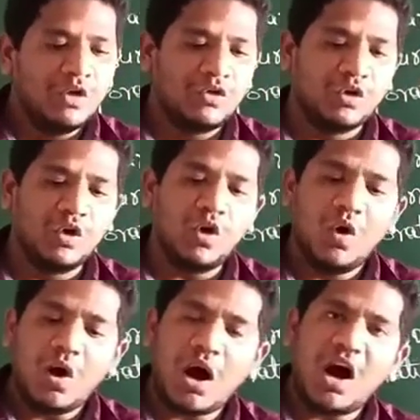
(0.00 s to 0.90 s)

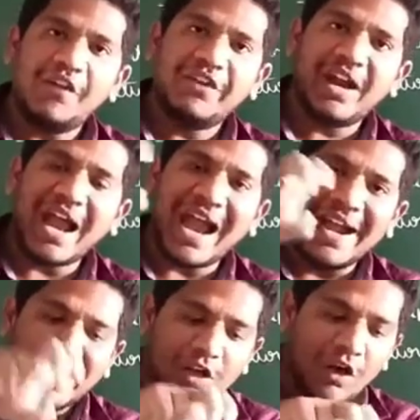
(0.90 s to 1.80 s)
So after
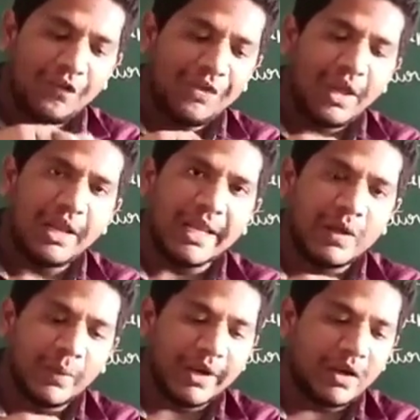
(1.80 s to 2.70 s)
adding of the
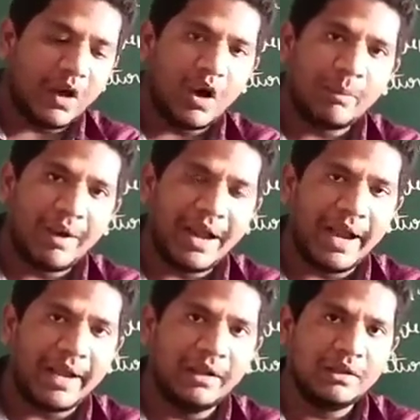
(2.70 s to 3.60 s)
liquid on my
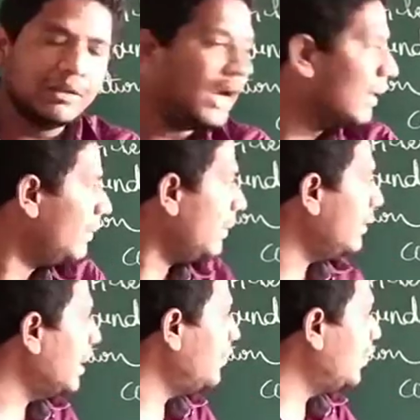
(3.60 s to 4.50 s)
hand, that may
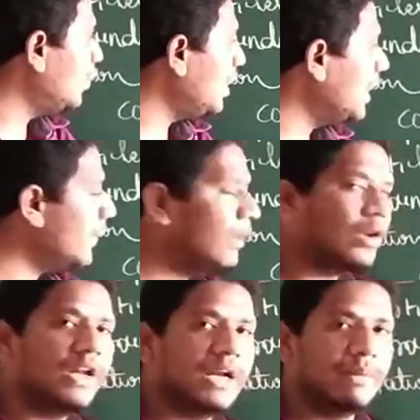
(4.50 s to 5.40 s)
be the acetone liquid
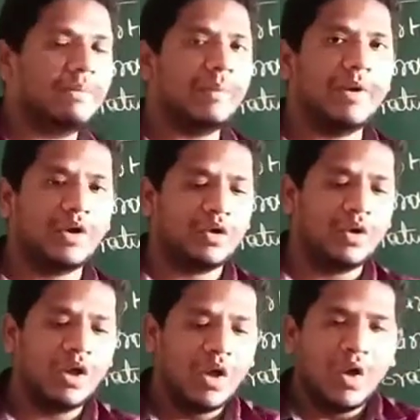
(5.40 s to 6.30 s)
or that may be the
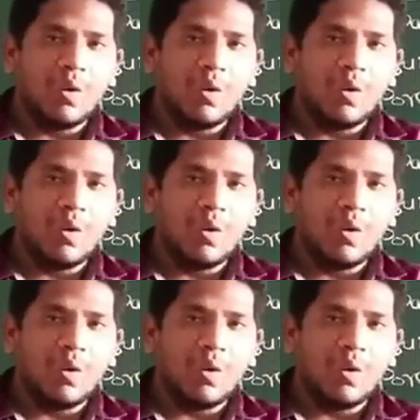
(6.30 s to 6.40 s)
petrol,